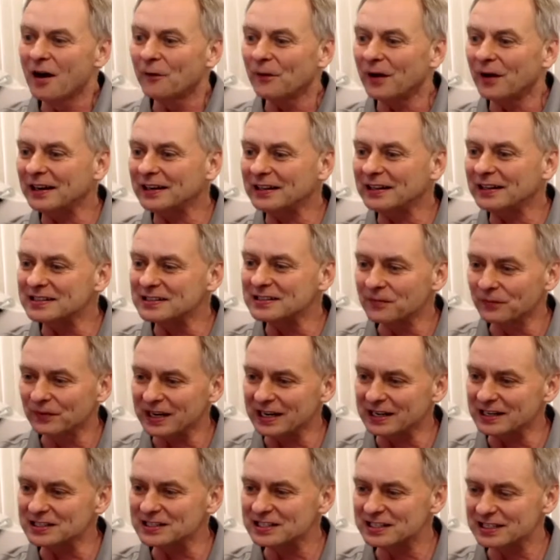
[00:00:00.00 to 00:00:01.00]
well, I uh, didn't. We
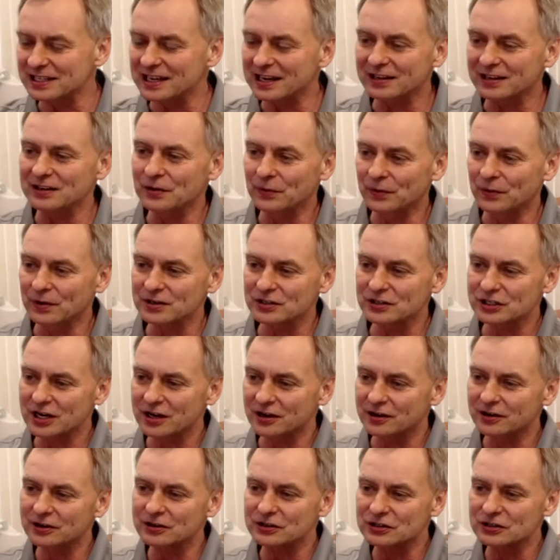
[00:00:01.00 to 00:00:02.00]
didn't see it. You weren't
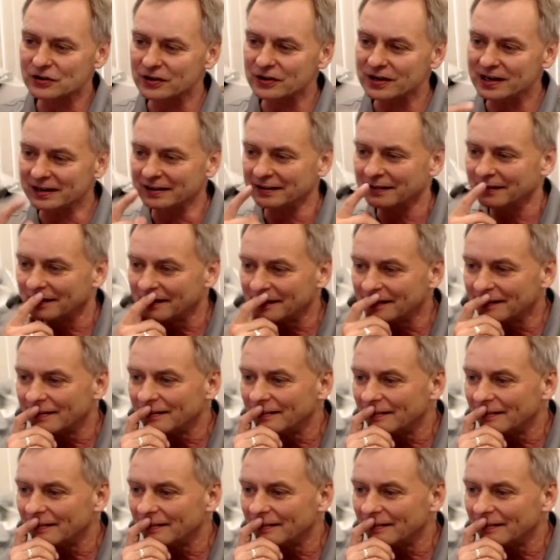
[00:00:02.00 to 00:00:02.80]
sharing your screen. The